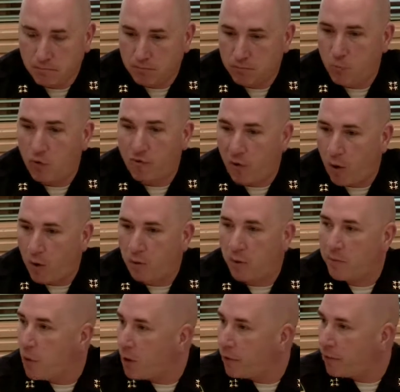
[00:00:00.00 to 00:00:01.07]
move forward with
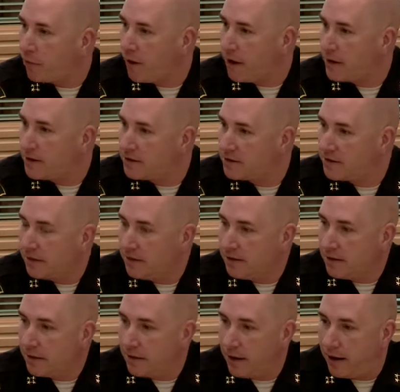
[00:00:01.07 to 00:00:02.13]
more parades,
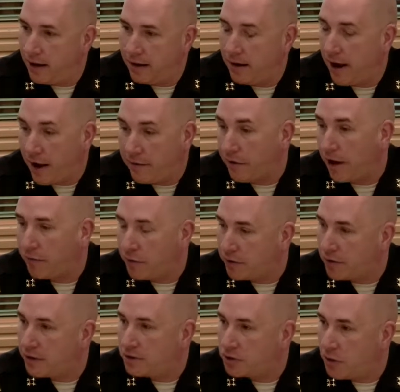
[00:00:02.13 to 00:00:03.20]
and I
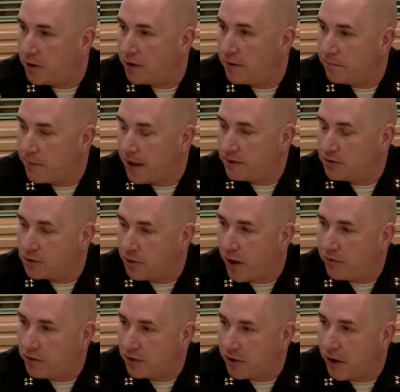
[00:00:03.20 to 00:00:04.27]
really enjoyed it, and so
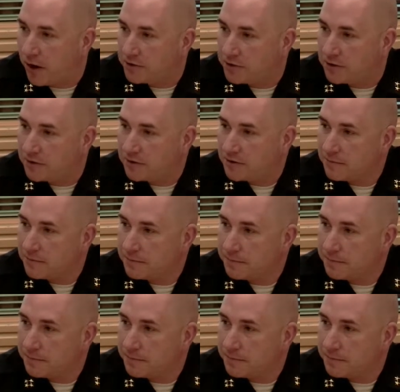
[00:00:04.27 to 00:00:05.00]
haven't the officers.